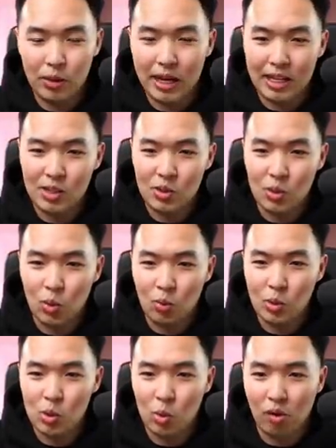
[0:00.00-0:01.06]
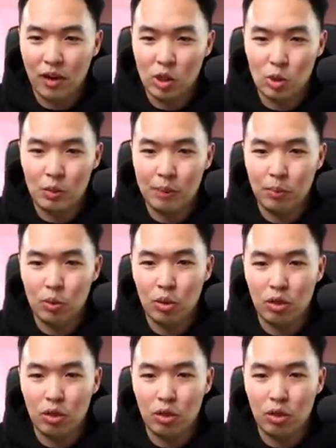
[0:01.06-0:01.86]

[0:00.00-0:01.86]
We got almost 1,200 people,